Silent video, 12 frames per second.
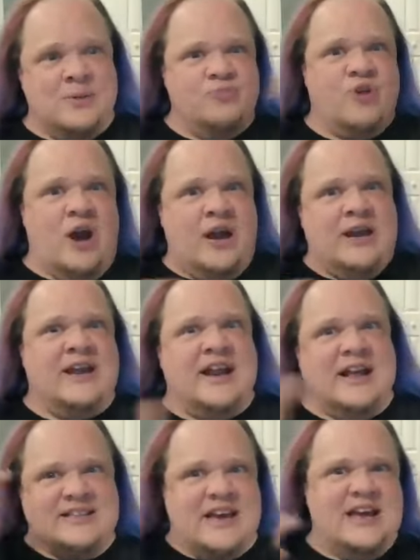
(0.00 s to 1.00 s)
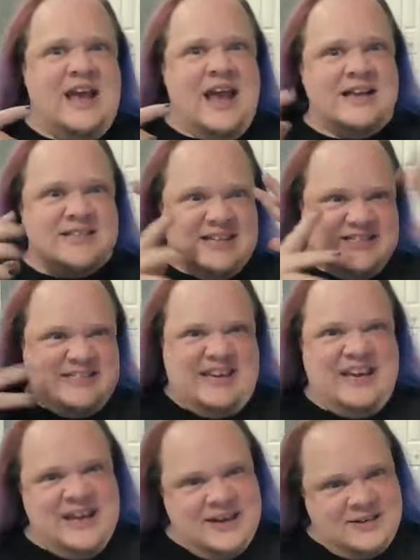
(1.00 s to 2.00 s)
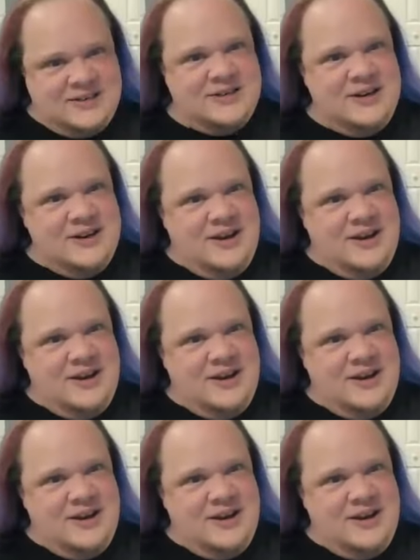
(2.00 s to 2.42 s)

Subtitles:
I'm writing it as I see it,